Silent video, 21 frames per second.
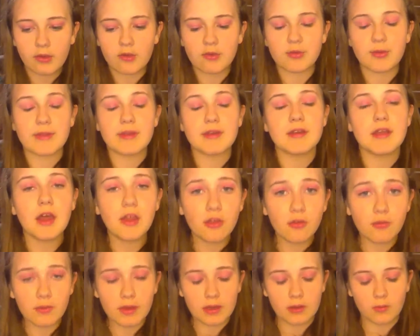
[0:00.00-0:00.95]
Going on with
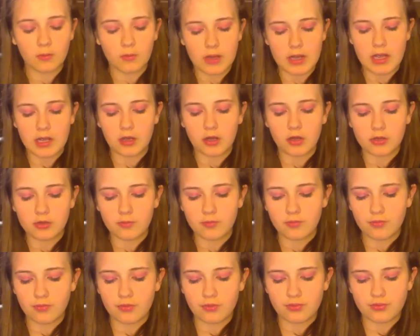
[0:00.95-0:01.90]
another Wet n
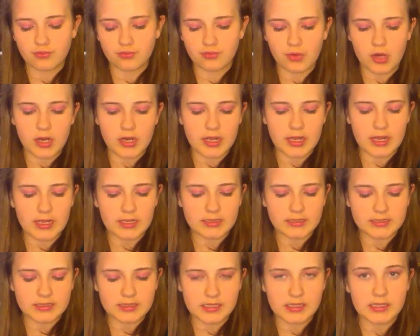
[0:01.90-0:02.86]
Wild
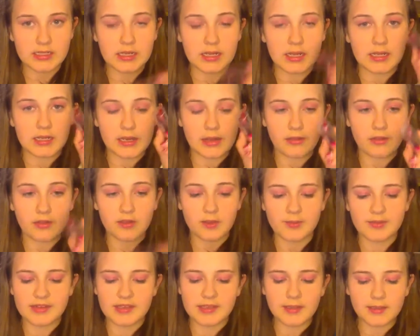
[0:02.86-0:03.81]
product in
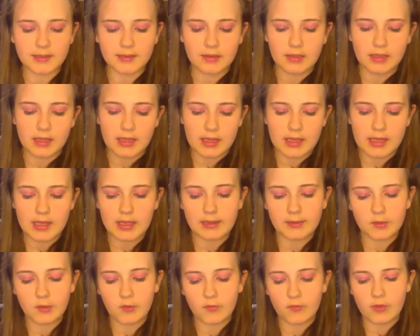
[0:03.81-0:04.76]
another lipstick
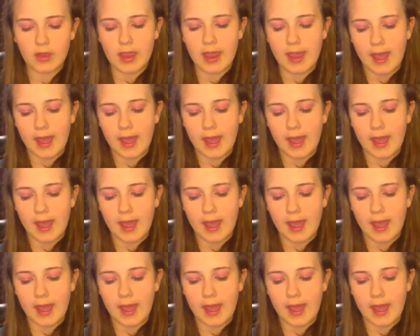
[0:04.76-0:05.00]
is